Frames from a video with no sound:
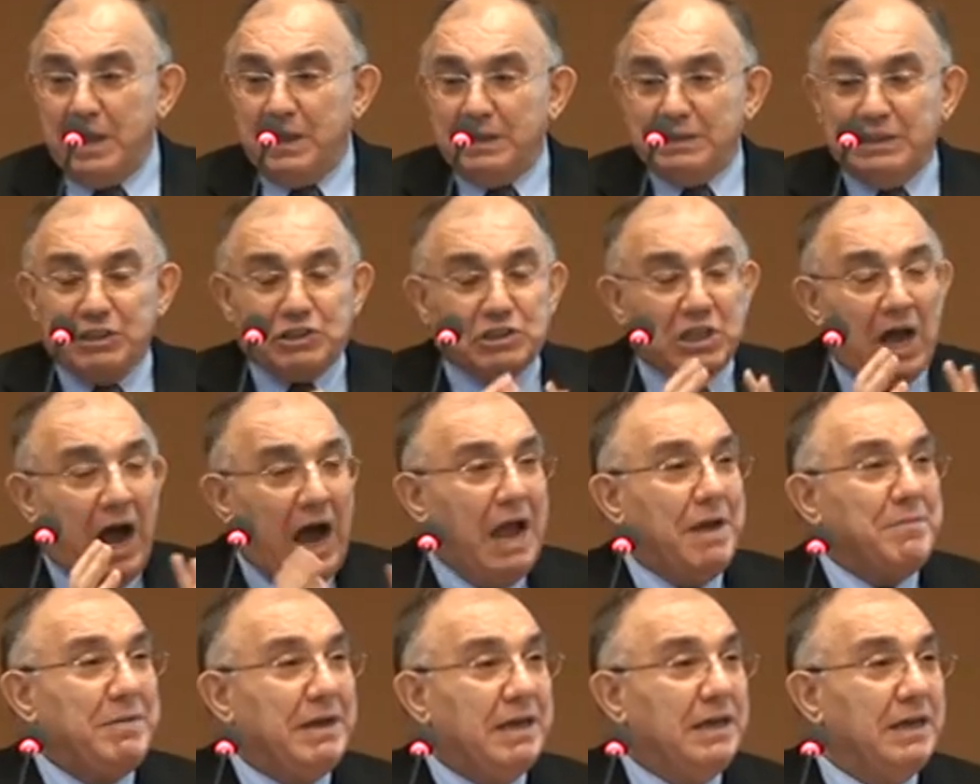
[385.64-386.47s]
the
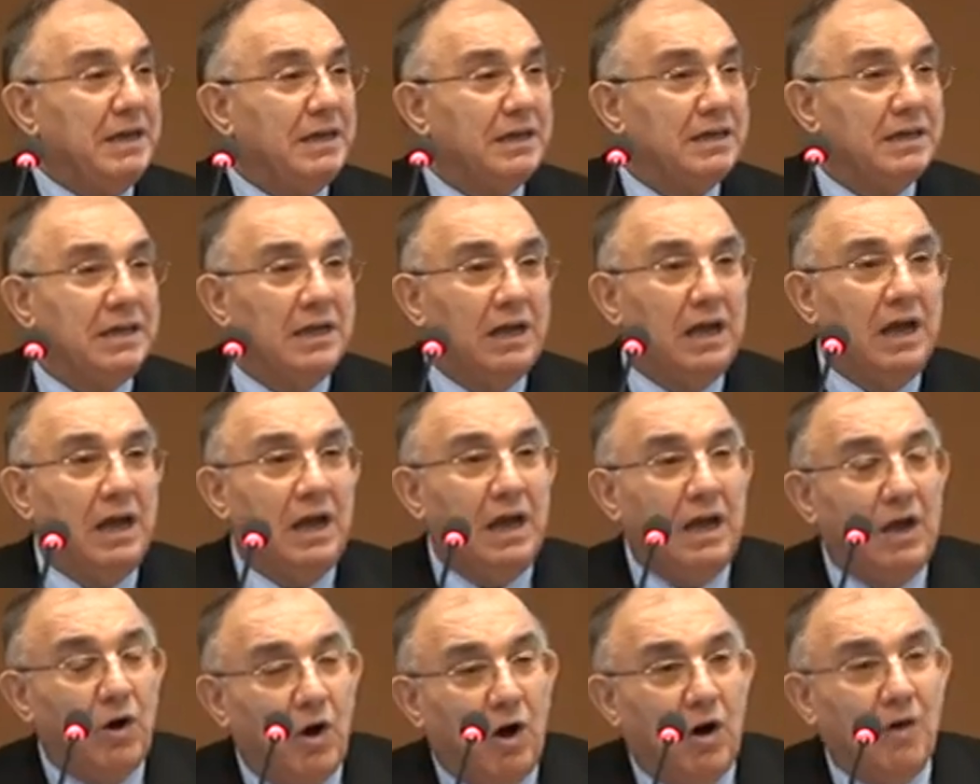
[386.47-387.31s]
timing
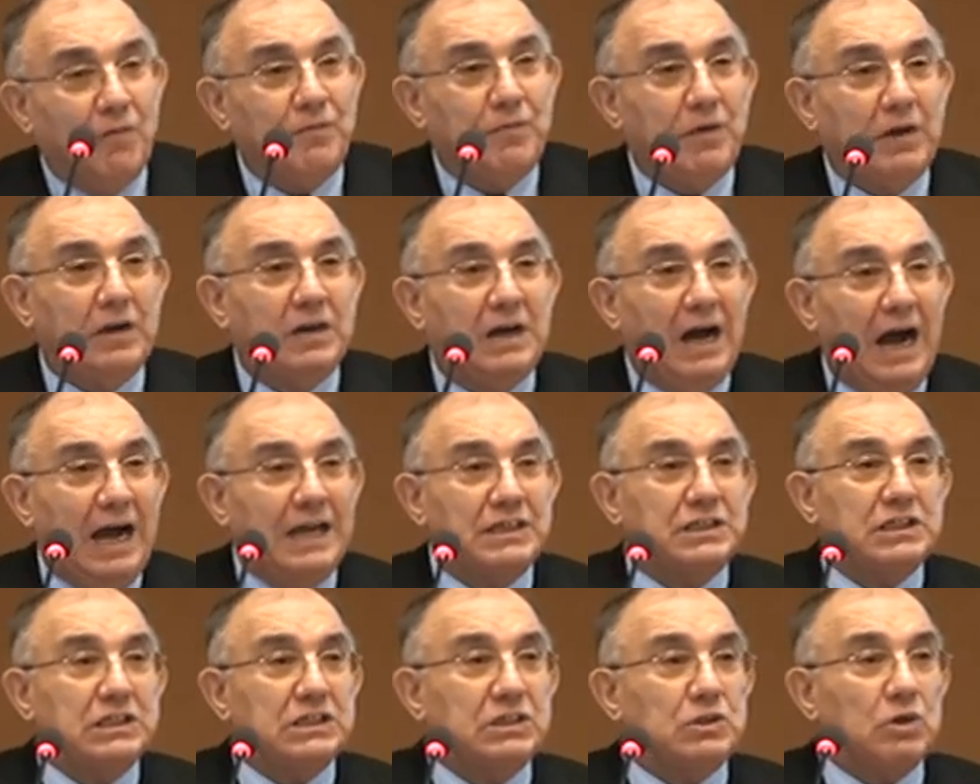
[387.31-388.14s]
of a
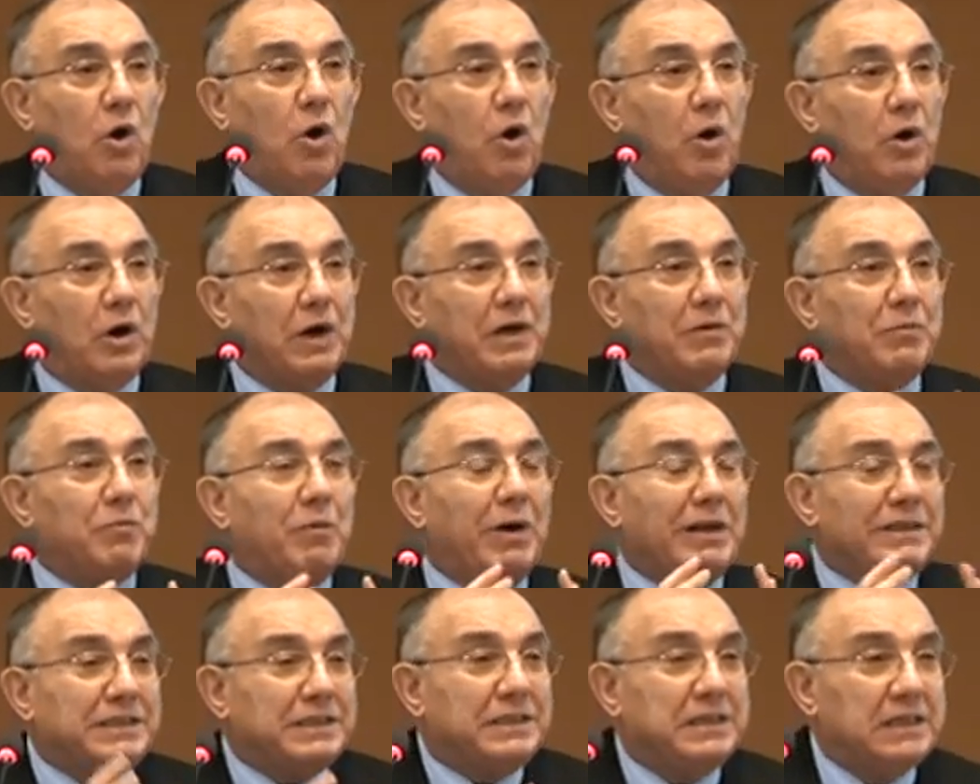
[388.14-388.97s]
crisis or
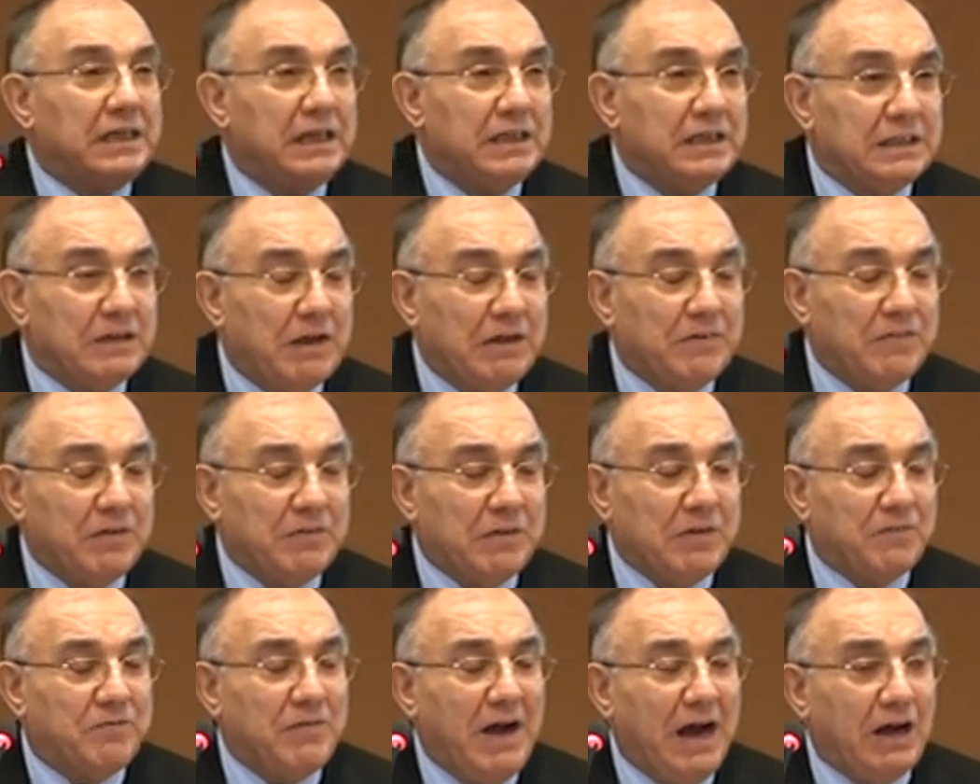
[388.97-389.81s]
what the
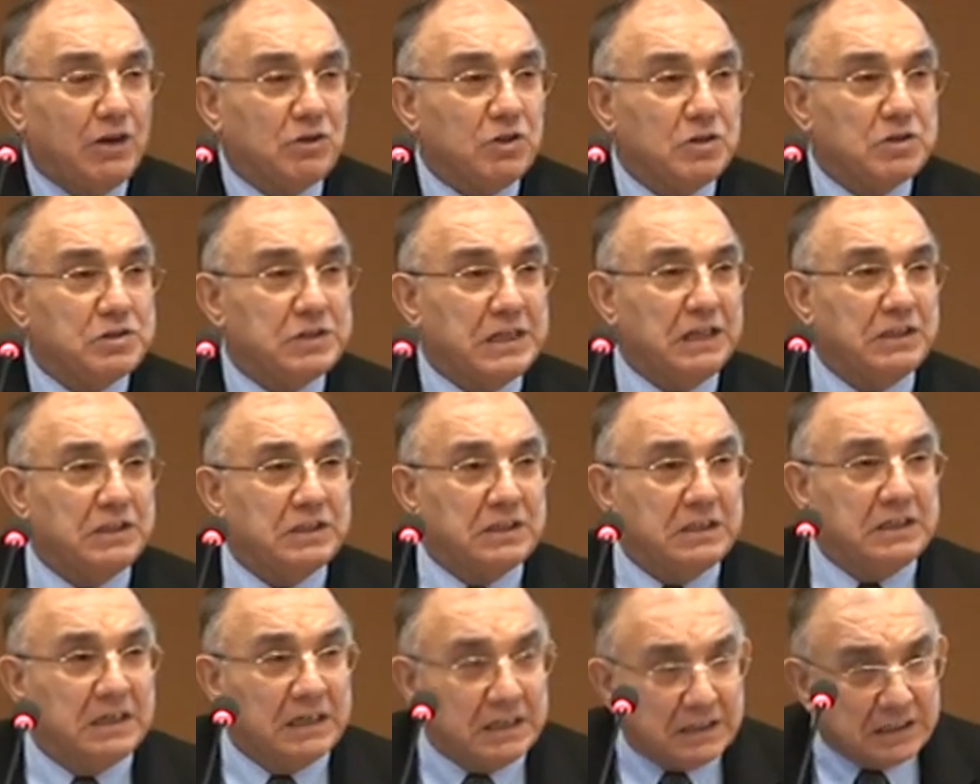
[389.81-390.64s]
factors
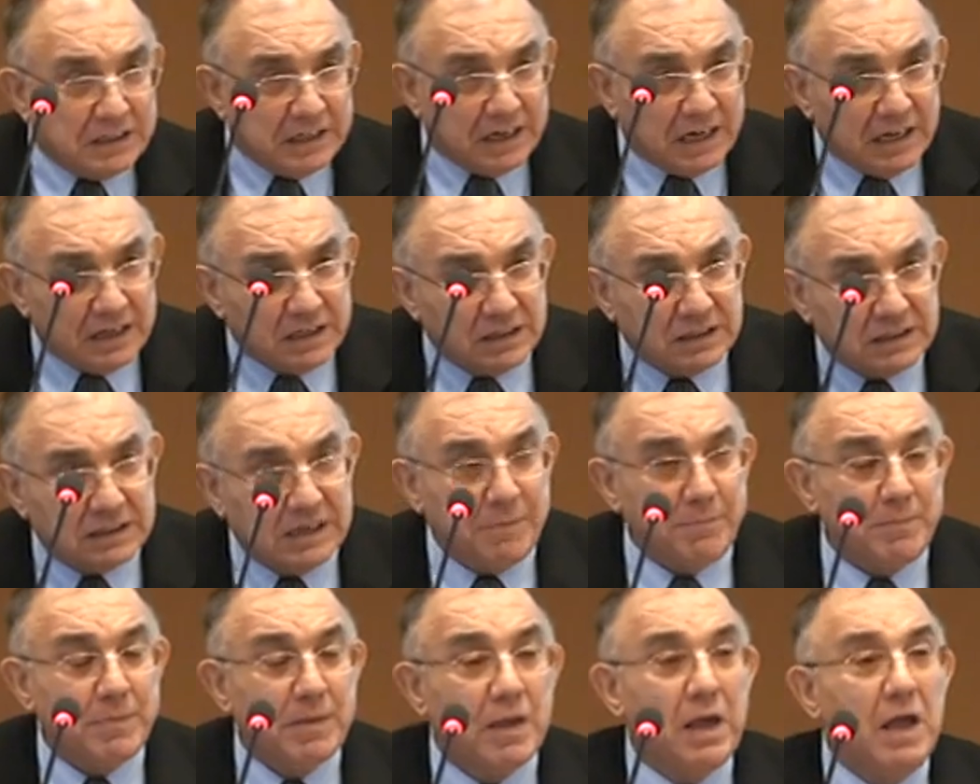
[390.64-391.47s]
that trigger
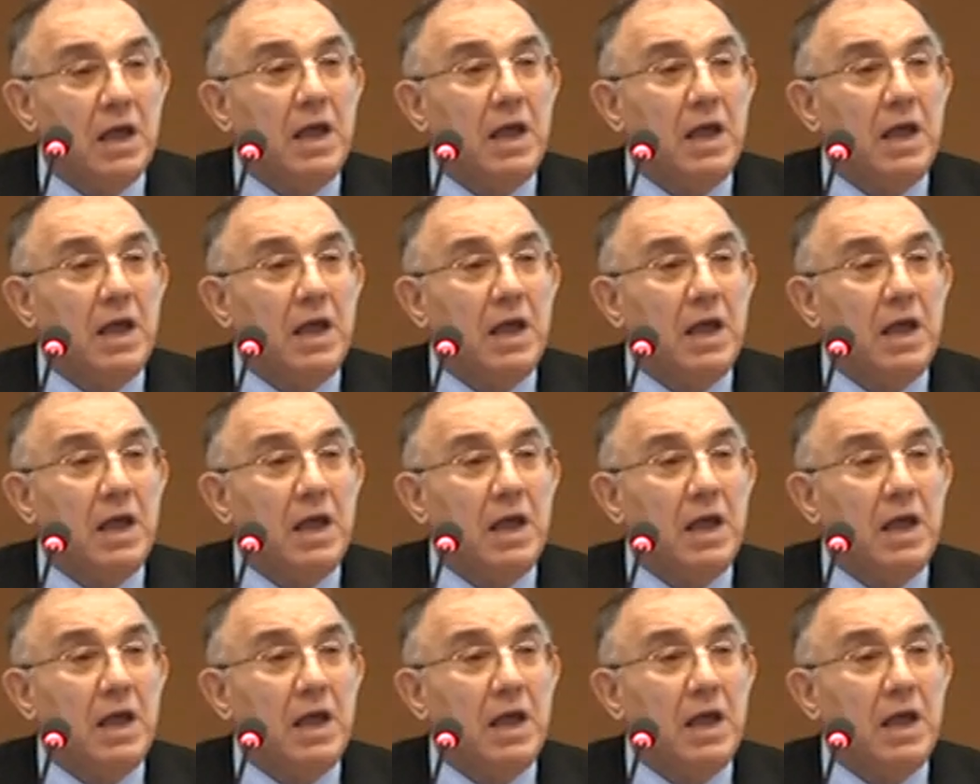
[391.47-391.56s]
them,